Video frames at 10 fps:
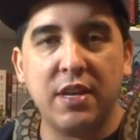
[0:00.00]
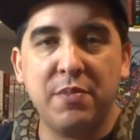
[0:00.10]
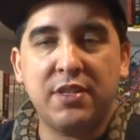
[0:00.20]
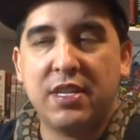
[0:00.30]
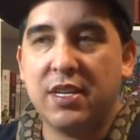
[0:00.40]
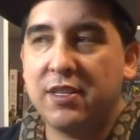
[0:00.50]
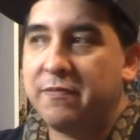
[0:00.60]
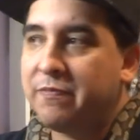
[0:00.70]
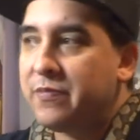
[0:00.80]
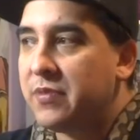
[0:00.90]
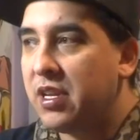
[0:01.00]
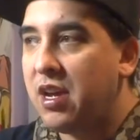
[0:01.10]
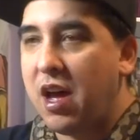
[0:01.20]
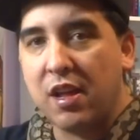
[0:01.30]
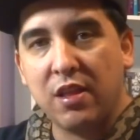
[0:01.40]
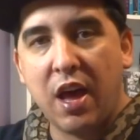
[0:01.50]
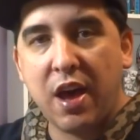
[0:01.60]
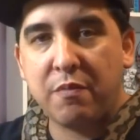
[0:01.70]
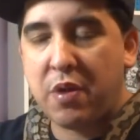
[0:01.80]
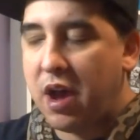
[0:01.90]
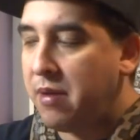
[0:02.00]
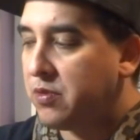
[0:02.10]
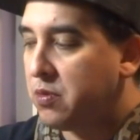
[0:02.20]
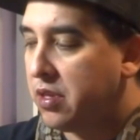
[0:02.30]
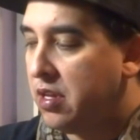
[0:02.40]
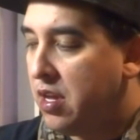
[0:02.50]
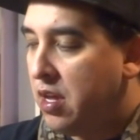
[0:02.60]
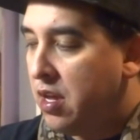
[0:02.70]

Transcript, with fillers: I've been seeing a lot of problems with